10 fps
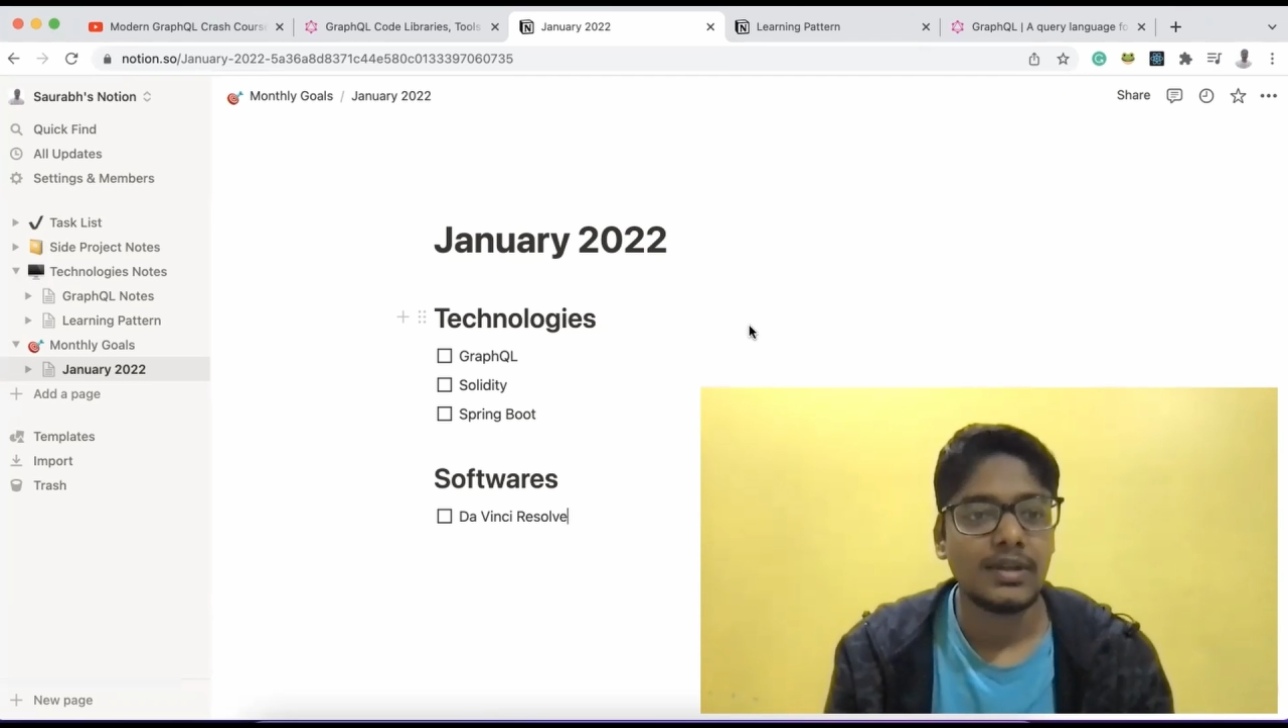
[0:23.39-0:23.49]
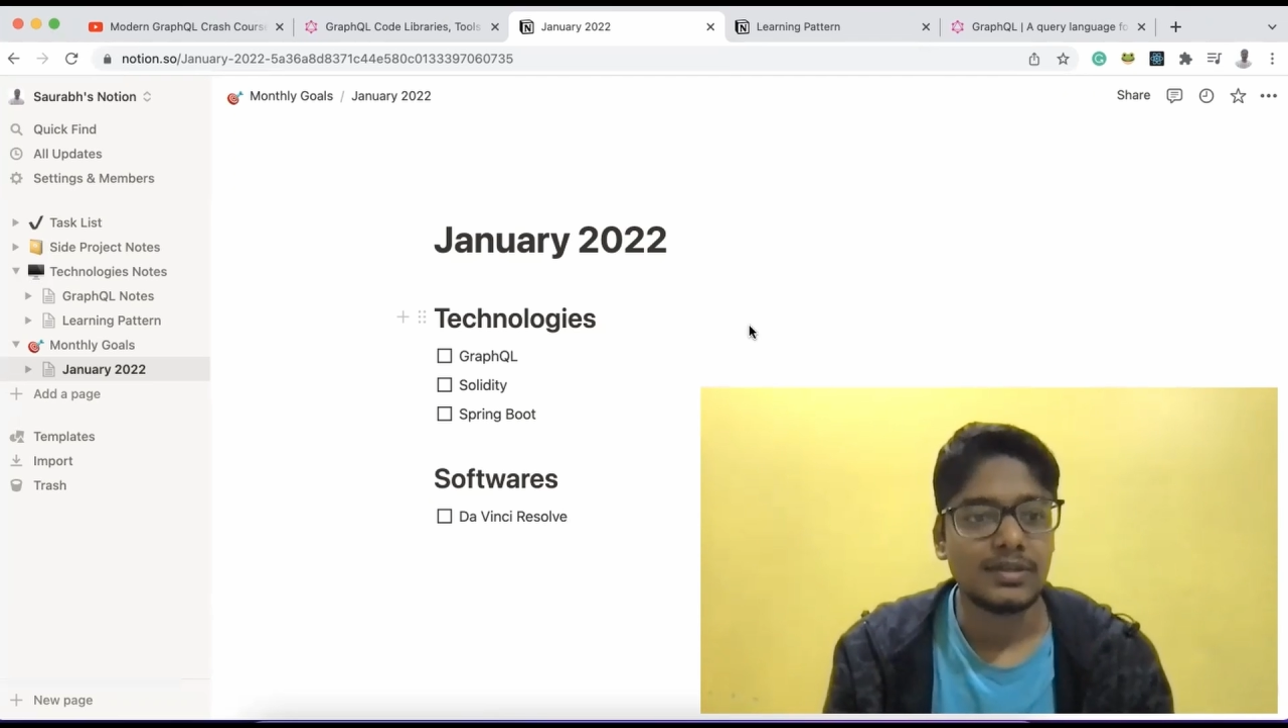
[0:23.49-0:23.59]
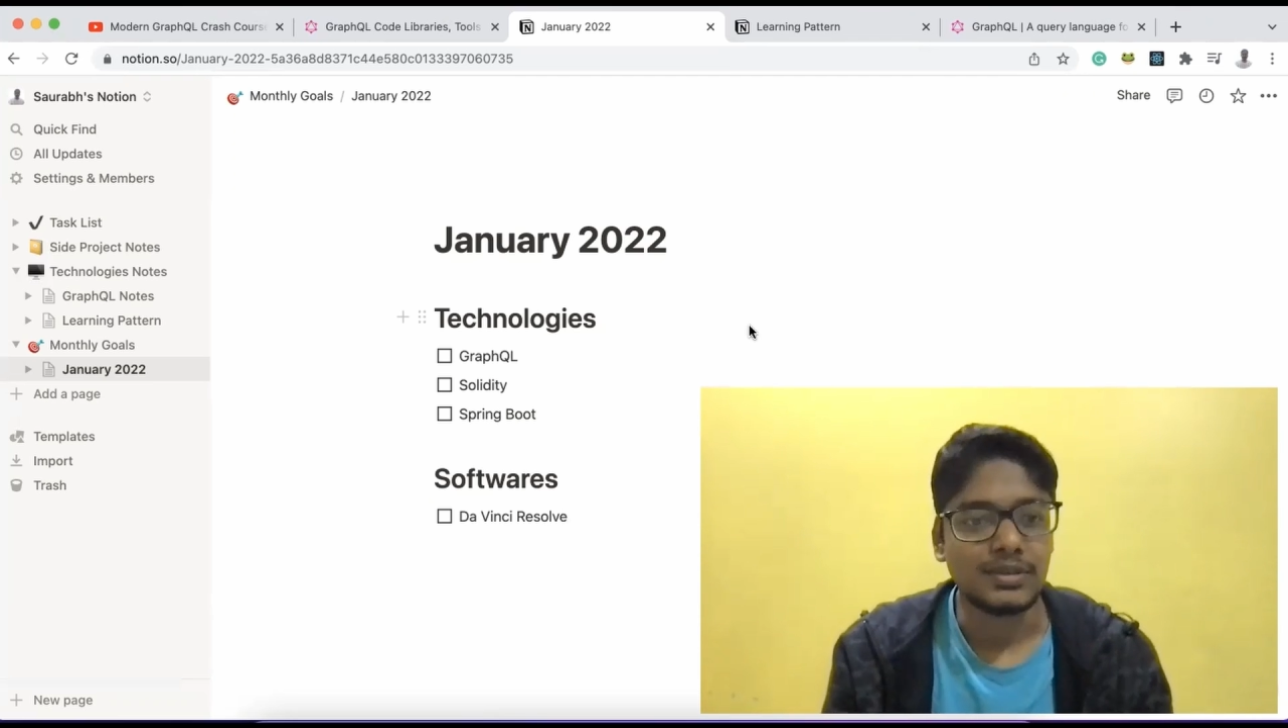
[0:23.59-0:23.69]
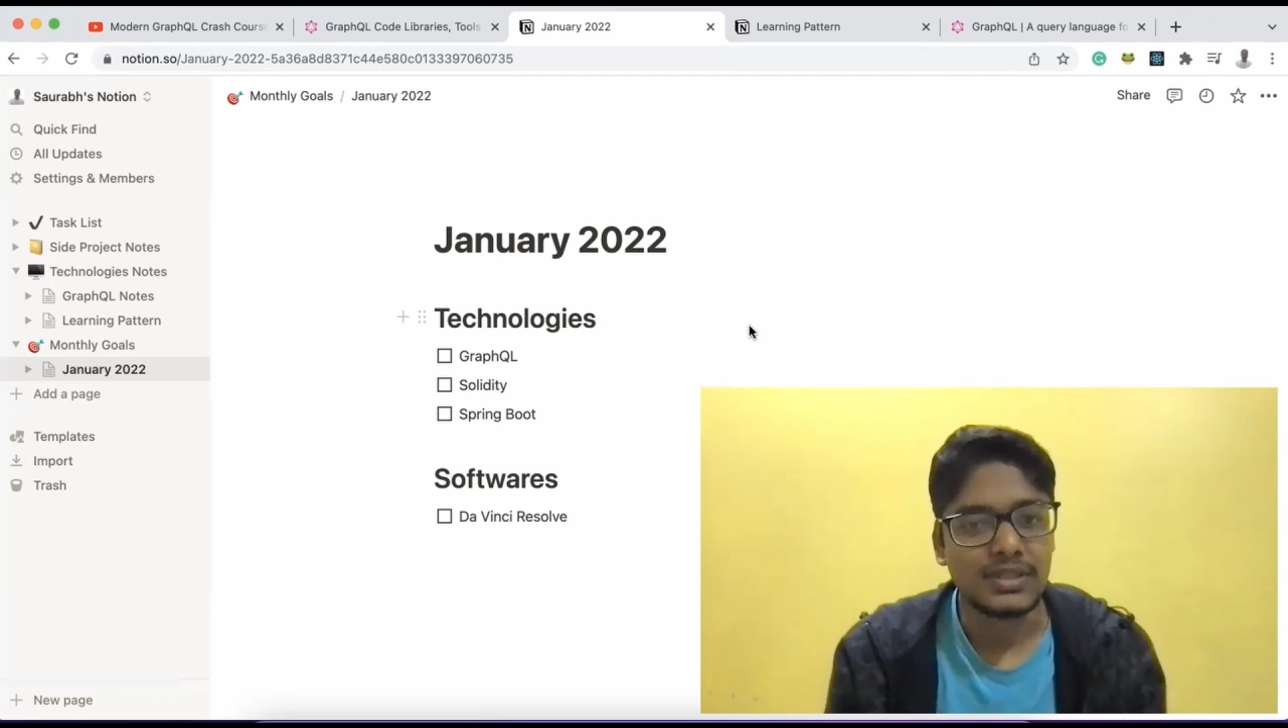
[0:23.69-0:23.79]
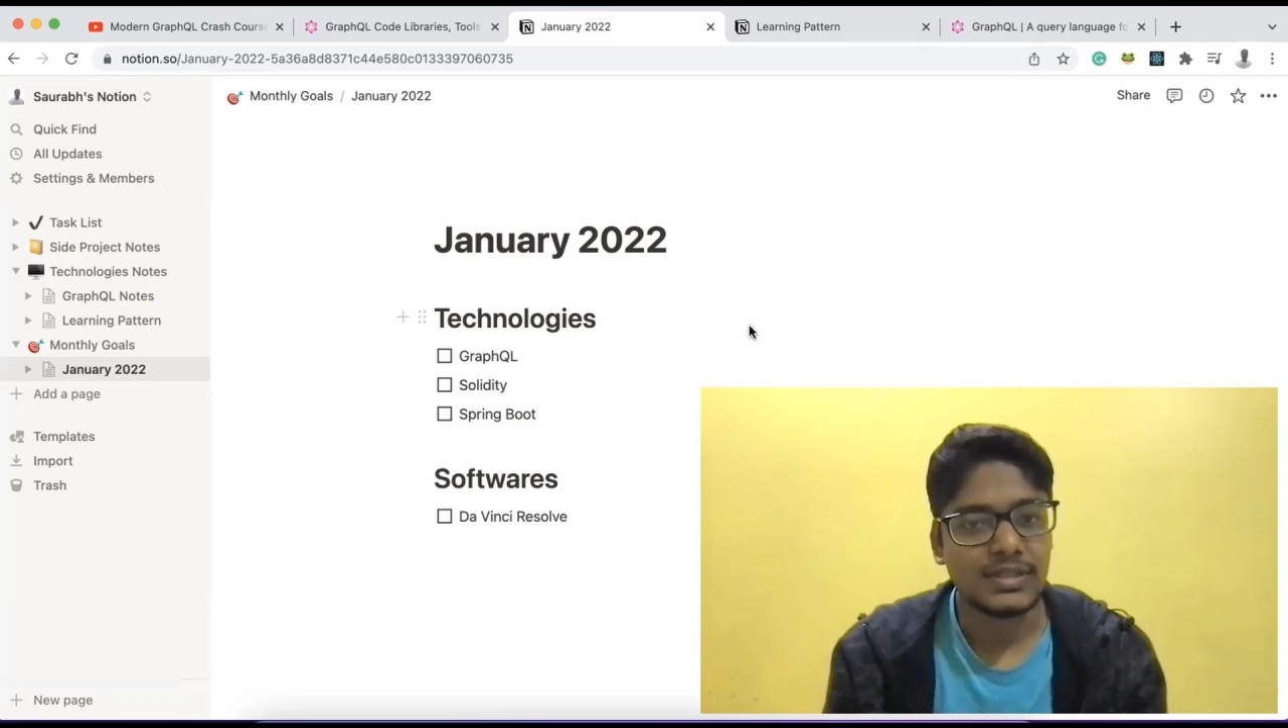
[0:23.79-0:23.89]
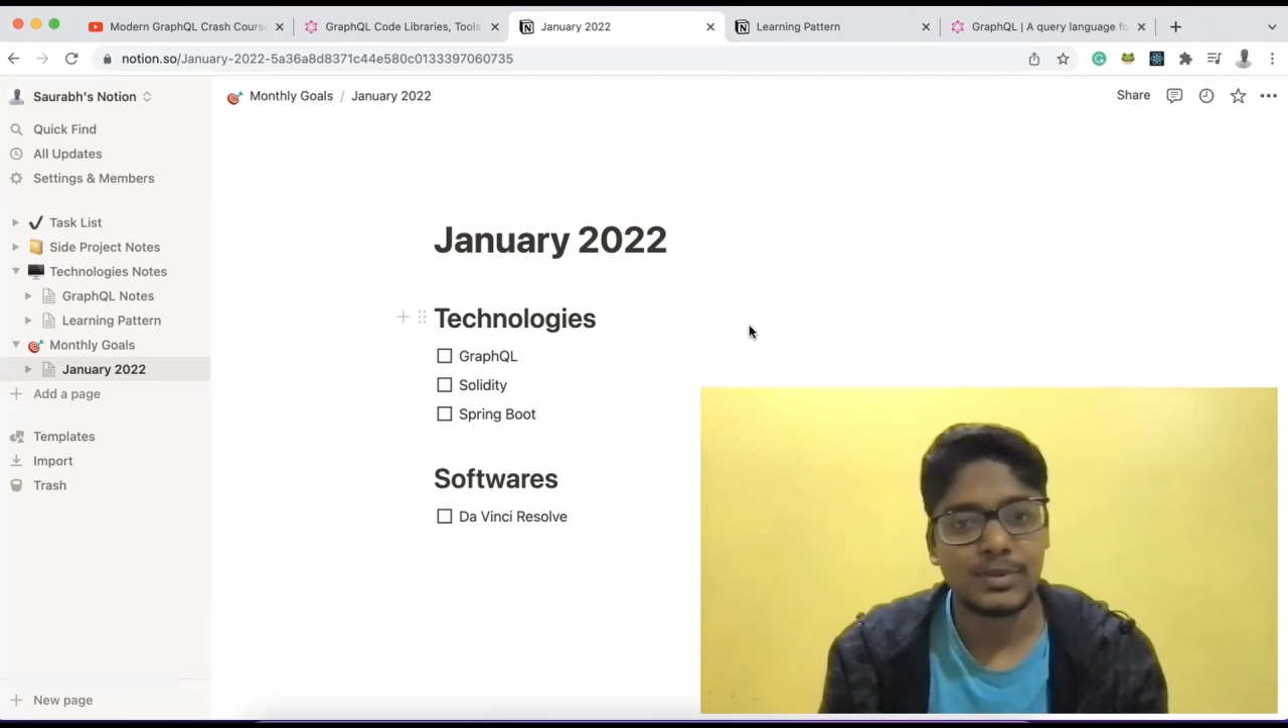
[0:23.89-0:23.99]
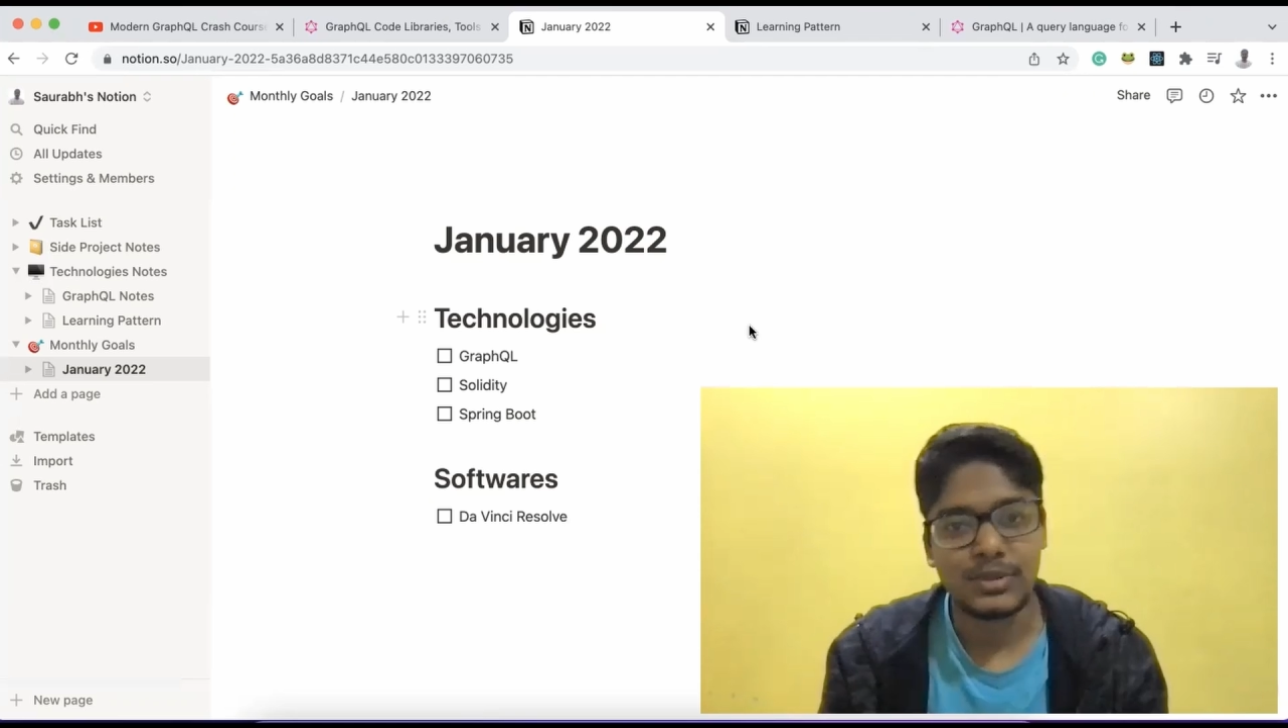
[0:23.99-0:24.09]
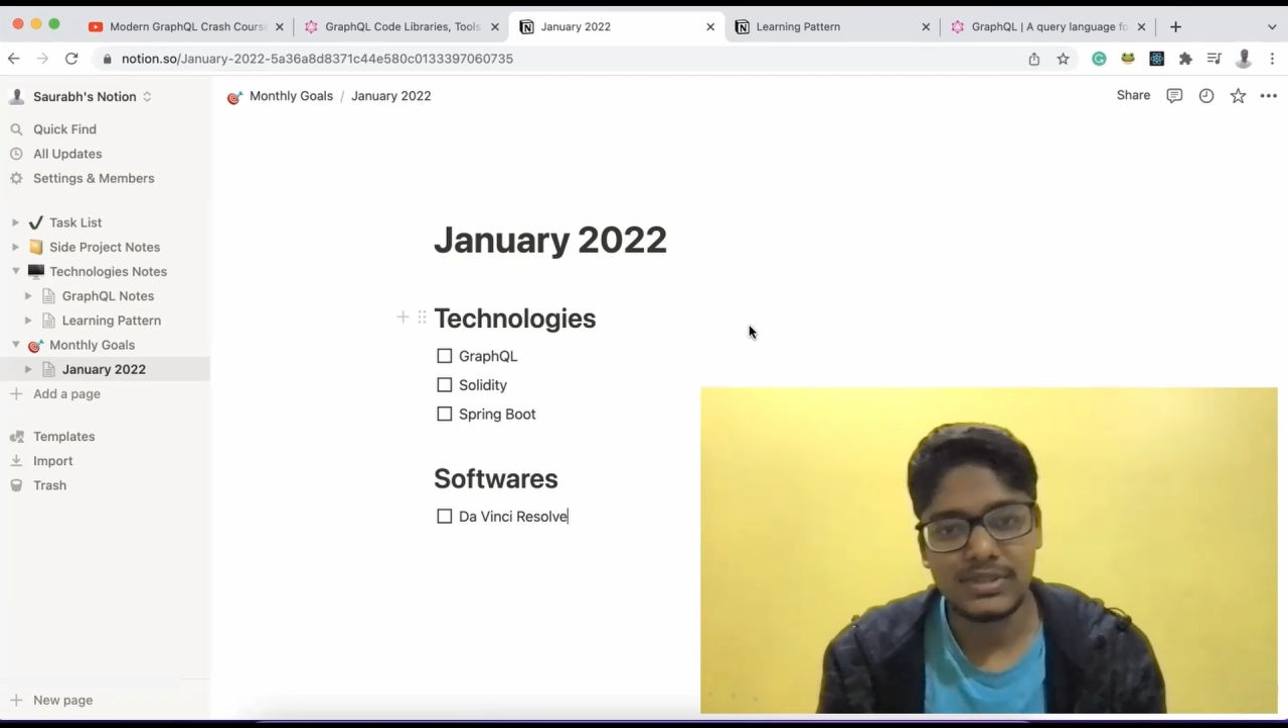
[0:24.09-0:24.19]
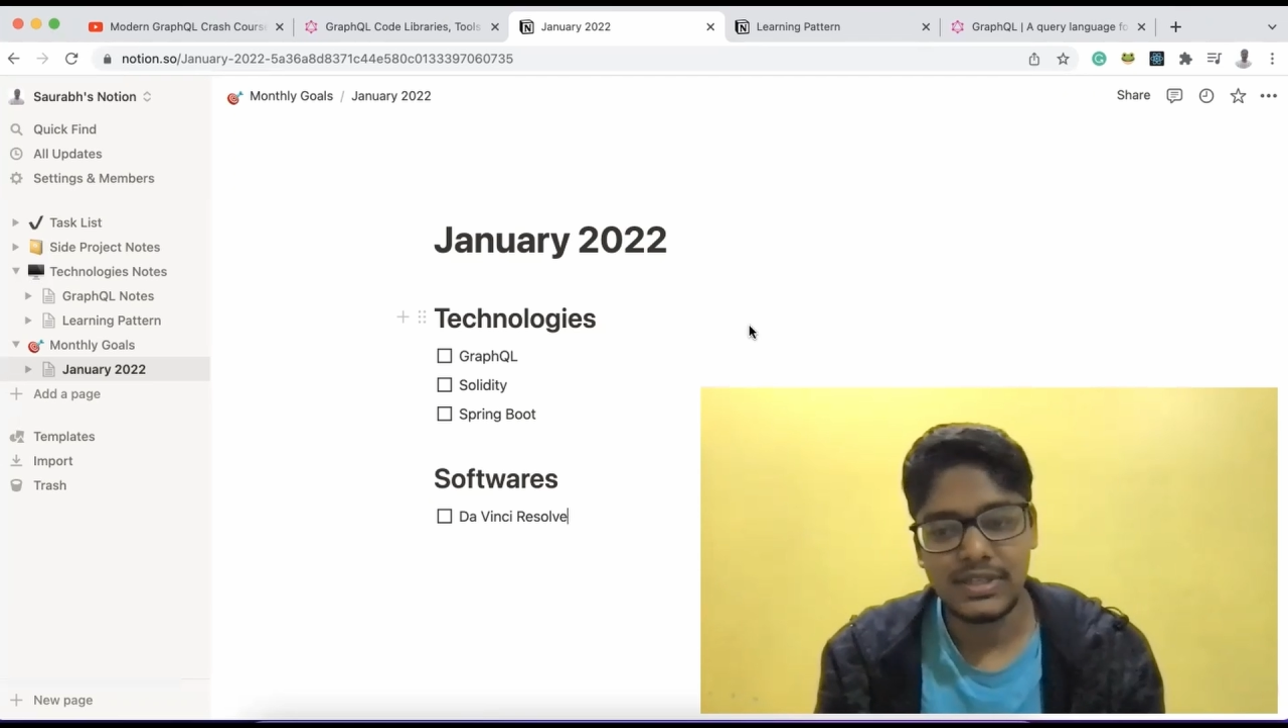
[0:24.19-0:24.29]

So this approach